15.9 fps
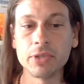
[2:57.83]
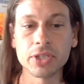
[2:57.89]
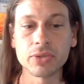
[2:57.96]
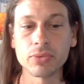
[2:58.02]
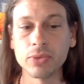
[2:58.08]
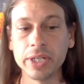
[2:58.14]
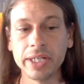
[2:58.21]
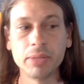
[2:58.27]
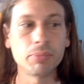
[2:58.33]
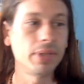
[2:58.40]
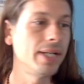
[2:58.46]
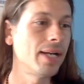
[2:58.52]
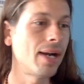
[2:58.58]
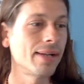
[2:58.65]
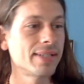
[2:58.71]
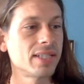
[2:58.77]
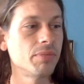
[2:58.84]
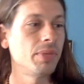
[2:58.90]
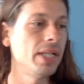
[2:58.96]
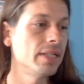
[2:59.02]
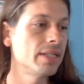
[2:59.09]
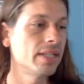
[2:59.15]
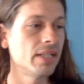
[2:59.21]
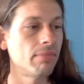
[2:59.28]
just reading Brihat
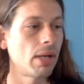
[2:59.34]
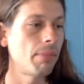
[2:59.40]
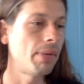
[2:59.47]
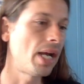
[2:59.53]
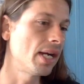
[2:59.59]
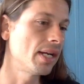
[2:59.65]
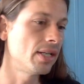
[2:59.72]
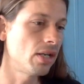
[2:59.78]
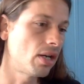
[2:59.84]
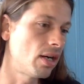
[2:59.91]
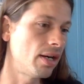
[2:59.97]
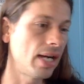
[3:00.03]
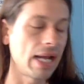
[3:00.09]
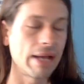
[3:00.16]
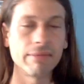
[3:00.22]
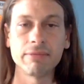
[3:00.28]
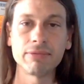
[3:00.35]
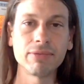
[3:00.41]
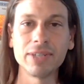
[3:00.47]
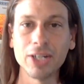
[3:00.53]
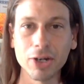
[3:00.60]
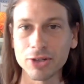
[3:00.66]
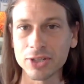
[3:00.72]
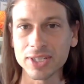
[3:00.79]
Samhita in my backyard, having,
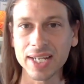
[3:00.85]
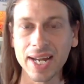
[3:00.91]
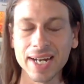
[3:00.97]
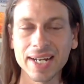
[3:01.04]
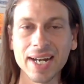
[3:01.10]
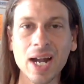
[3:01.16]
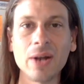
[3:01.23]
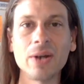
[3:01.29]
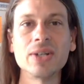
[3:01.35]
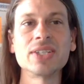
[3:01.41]
you know, just hanging out